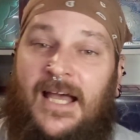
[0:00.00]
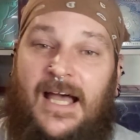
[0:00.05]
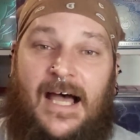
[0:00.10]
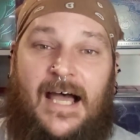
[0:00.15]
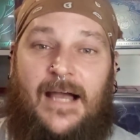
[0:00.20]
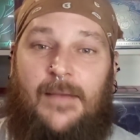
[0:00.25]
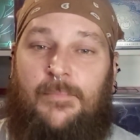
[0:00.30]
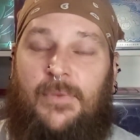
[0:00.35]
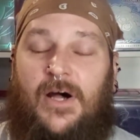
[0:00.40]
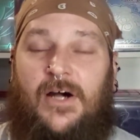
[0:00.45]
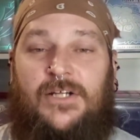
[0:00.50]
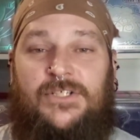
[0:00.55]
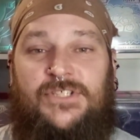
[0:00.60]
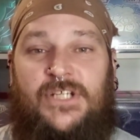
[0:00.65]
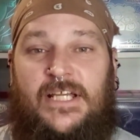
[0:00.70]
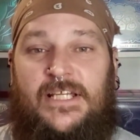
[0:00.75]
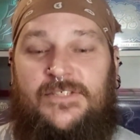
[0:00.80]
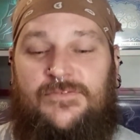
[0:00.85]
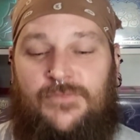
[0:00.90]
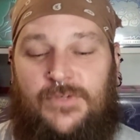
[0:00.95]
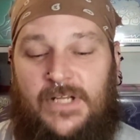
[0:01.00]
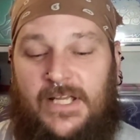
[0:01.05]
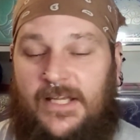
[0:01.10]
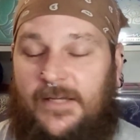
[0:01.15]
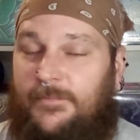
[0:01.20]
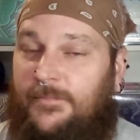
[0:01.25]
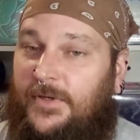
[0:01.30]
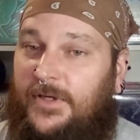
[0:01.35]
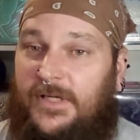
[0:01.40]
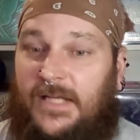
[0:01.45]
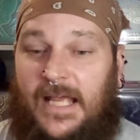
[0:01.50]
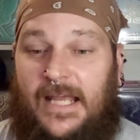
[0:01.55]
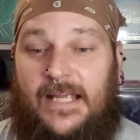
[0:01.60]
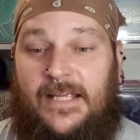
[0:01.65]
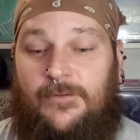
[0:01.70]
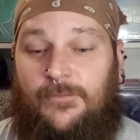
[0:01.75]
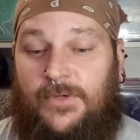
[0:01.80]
I apologize for that, but hey,